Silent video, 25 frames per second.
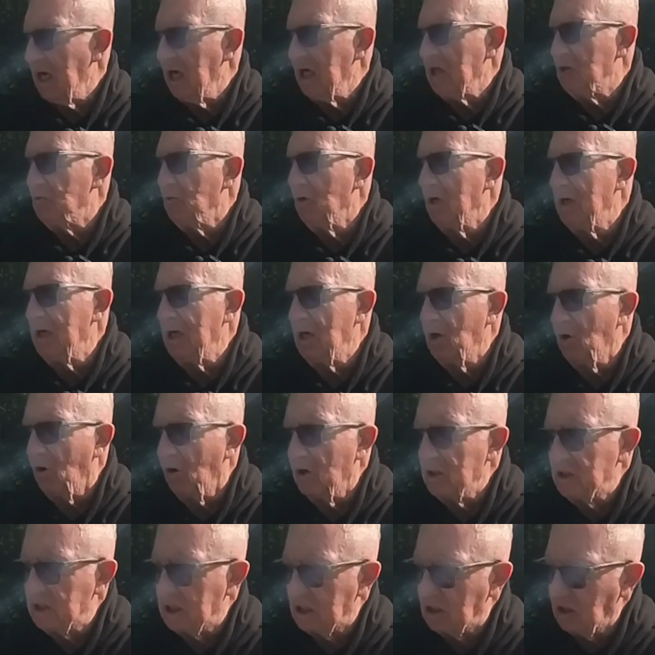It's really
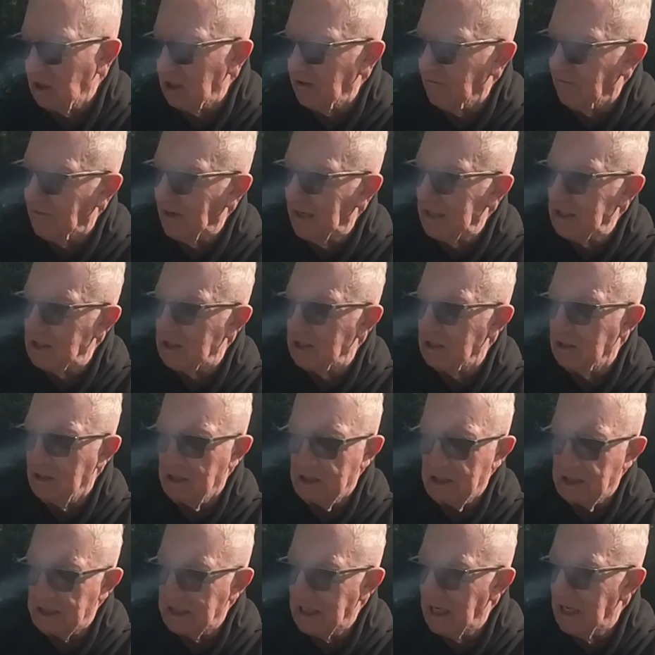light, it's got the vents, as